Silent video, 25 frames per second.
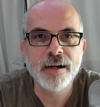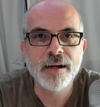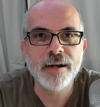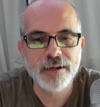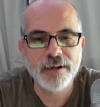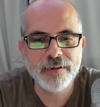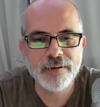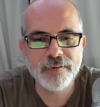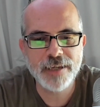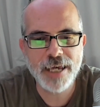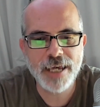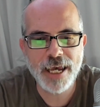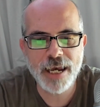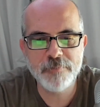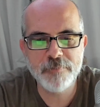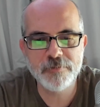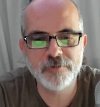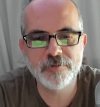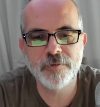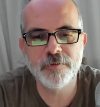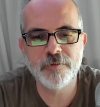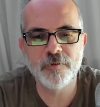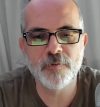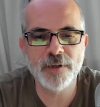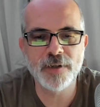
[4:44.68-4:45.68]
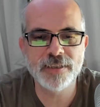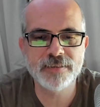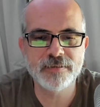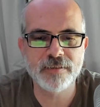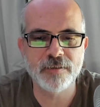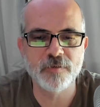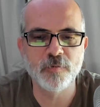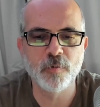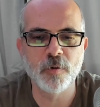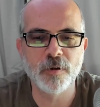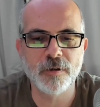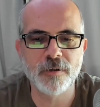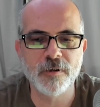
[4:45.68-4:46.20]
and the cam will do the rest of
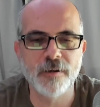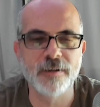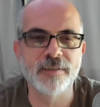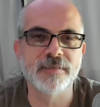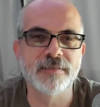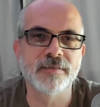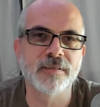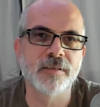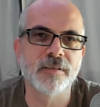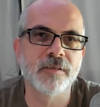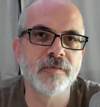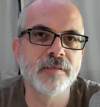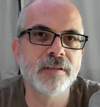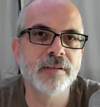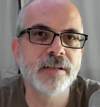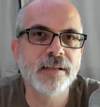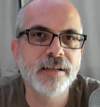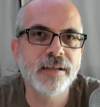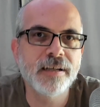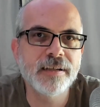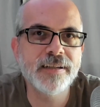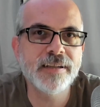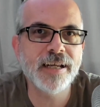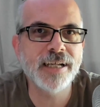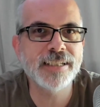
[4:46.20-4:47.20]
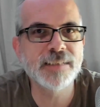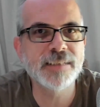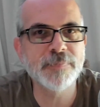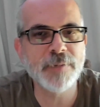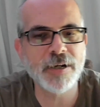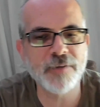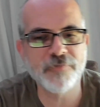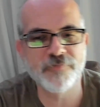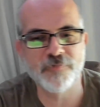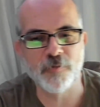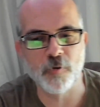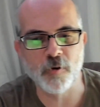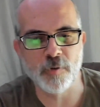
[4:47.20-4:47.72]
the work on its own. It takes
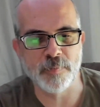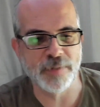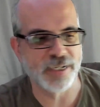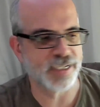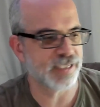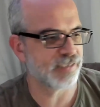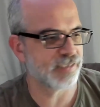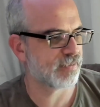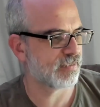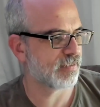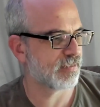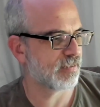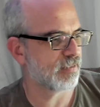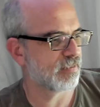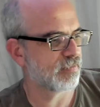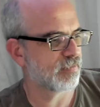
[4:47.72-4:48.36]
about 4 minutes.